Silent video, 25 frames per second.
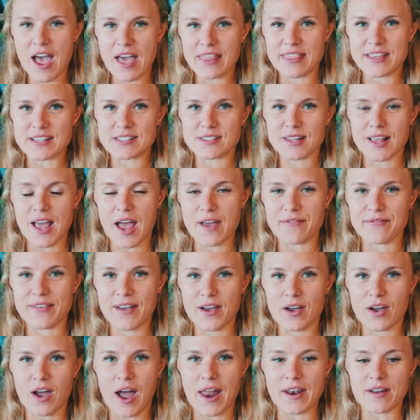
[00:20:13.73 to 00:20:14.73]
This, I
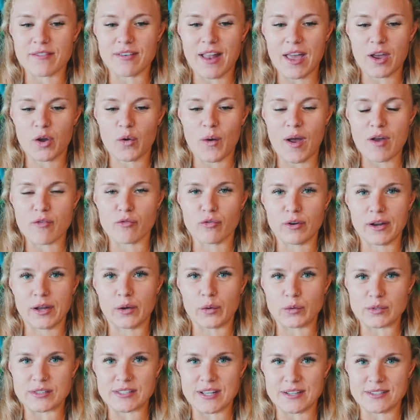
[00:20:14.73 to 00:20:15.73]
feel kind of like quite
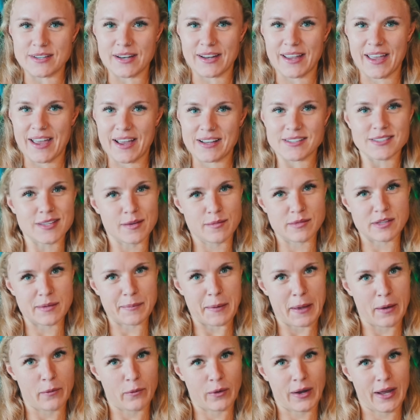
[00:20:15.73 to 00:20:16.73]
regal sitting here. It seems a
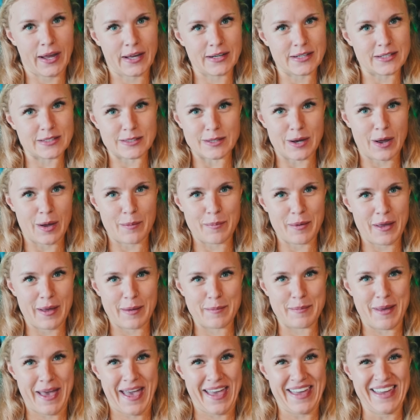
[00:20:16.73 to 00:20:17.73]
bit weird. It's not a bit of
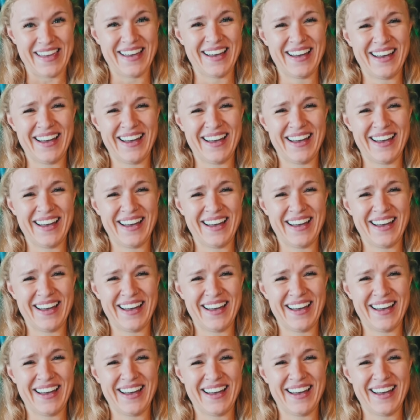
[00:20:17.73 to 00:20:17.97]
me.